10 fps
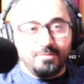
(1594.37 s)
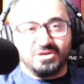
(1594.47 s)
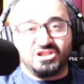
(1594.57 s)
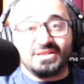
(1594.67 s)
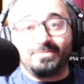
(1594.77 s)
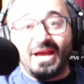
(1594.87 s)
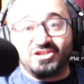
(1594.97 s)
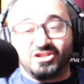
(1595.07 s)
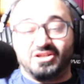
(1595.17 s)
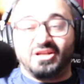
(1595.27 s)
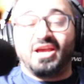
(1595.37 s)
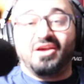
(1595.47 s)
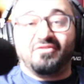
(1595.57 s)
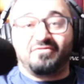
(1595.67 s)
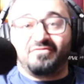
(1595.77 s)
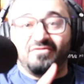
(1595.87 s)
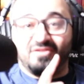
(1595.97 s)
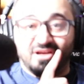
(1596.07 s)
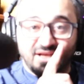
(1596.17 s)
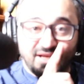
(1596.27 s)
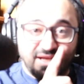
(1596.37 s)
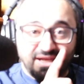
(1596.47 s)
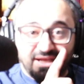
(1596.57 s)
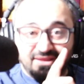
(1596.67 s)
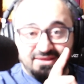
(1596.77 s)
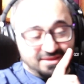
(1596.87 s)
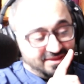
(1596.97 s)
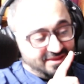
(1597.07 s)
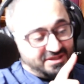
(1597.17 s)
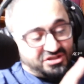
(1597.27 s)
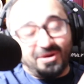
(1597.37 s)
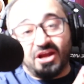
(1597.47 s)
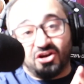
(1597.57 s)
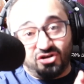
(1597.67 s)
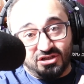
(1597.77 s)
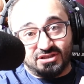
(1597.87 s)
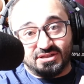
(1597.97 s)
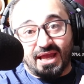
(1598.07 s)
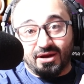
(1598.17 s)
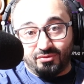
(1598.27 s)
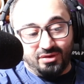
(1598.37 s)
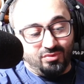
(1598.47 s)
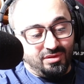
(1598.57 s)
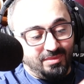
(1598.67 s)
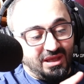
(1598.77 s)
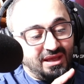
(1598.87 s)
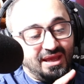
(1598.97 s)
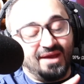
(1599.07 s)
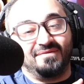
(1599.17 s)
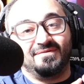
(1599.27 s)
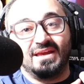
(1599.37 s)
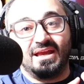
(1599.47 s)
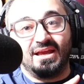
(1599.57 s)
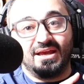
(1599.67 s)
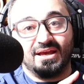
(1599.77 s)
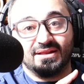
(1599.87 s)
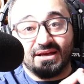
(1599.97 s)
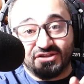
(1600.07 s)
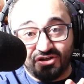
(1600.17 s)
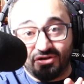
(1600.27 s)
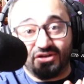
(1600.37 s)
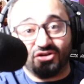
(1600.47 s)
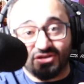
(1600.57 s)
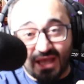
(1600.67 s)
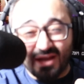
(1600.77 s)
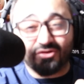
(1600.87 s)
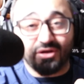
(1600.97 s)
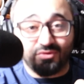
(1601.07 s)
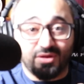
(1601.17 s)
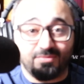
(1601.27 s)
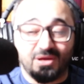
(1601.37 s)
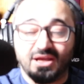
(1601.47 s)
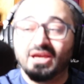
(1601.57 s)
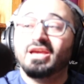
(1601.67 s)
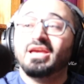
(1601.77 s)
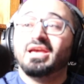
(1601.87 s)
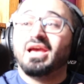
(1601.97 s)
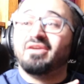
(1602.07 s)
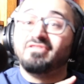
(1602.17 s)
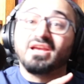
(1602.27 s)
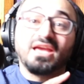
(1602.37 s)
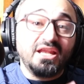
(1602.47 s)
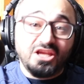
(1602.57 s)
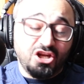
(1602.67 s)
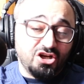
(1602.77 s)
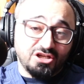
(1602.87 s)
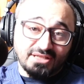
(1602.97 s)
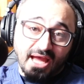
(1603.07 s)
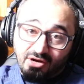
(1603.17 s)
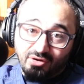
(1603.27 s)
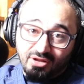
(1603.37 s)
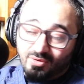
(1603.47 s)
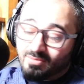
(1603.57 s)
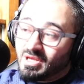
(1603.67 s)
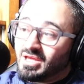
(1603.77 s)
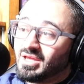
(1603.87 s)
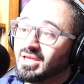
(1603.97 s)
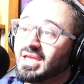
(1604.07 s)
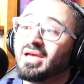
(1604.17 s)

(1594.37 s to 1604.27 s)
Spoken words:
But just imagine if the Jamaican nurse agreed with me, if the Nigerian nurse agreed with me, if the Kenyan nurse agreed with me,